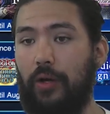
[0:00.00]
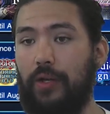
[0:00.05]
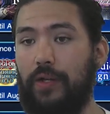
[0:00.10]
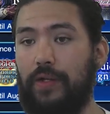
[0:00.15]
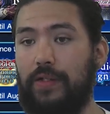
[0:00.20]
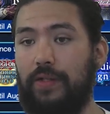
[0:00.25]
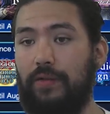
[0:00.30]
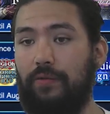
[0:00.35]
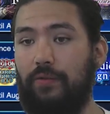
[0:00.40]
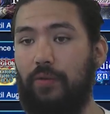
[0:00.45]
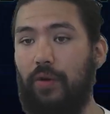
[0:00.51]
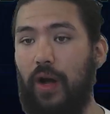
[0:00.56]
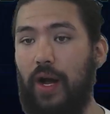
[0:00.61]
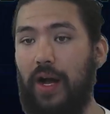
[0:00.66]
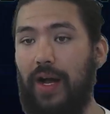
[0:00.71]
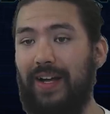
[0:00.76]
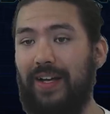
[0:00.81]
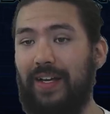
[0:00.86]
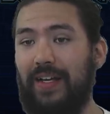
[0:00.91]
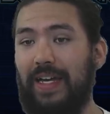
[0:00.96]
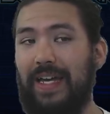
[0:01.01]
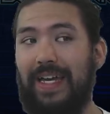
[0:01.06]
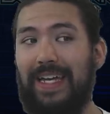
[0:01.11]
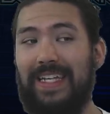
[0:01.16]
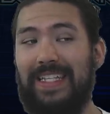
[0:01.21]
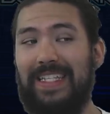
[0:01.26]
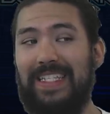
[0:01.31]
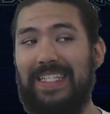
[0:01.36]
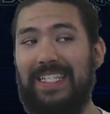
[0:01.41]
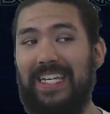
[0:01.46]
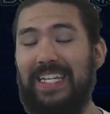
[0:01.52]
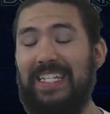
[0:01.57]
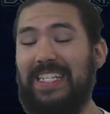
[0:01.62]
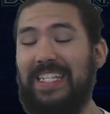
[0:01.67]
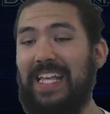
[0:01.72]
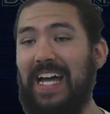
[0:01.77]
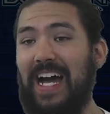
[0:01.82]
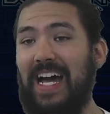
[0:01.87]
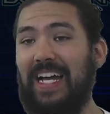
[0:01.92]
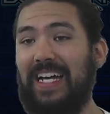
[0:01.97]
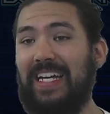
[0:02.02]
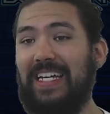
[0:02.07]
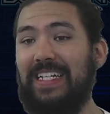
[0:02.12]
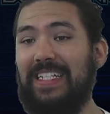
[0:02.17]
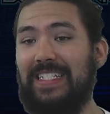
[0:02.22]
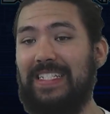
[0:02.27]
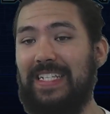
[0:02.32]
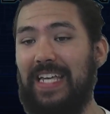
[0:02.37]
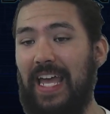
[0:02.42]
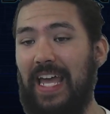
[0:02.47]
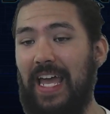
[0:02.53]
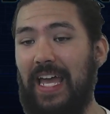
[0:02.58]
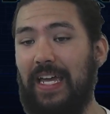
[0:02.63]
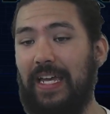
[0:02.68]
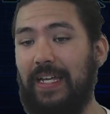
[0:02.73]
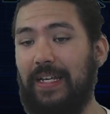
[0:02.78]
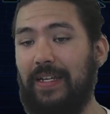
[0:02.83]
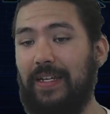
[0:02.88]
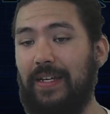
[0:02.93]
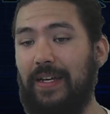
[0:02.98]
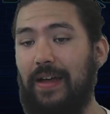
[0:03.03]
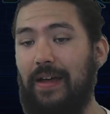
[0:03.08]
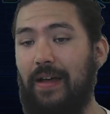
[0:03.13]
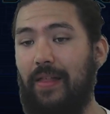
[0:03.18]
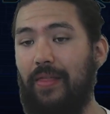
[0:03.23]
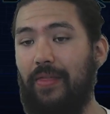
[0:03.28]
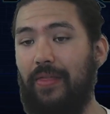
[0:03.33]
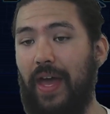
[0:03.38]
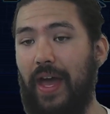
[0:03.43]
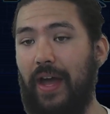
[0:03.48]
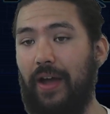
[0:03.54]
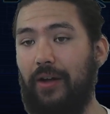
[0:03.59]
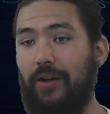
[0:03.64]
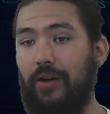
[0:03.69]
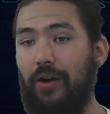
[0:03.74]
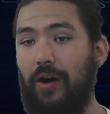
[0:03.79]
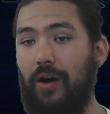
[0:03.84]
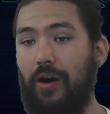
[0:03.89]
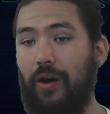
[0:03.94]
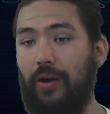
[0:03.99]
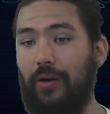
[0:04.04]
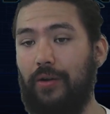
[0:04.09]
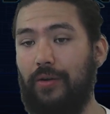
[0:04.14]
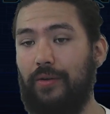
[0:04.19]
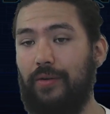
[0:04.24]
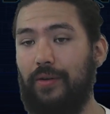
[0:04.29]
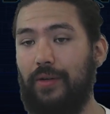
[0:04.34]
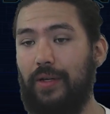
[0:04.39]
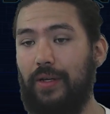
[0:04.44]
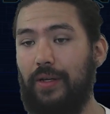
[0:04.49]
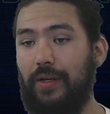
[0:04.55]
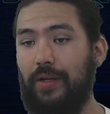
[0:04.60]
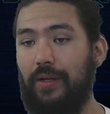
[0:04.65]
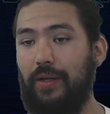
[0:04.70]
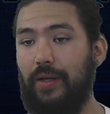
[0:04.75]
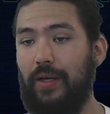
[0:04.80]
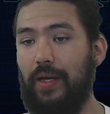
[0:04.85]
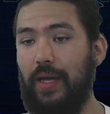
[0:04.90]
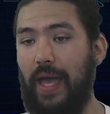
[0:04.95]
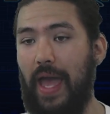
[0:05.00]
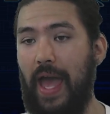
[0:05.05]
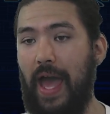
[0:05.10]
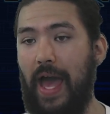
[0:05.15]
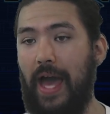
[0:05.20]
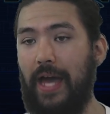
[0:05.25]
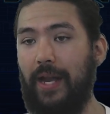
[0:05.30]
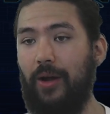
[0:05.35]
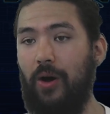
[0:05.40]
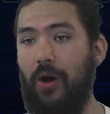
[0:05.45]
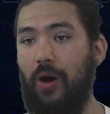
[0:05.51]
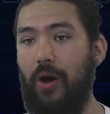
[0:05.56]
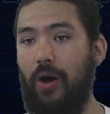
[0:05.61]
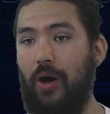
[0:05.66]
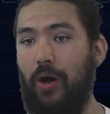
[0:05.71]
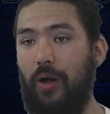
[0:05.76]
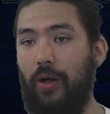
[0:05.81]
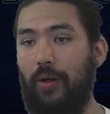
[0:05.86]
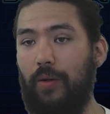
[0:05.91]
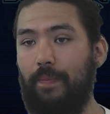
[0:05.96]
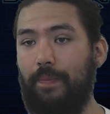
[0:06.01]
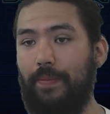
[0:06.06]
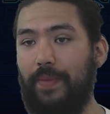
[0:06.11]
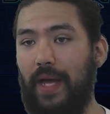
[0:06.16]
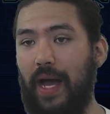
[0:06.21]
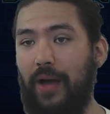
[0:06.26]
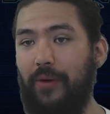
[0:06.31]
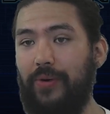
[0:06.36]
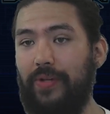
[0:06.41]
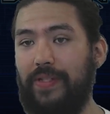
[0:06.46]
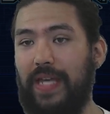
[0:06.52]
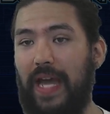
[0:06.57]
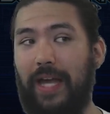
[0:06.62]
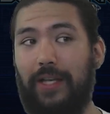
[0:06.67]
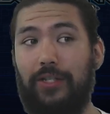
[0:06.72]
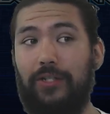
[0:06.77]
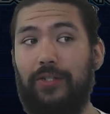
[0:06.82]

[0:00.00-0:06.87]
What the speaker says: of Rock did not contain that card at all. I was actually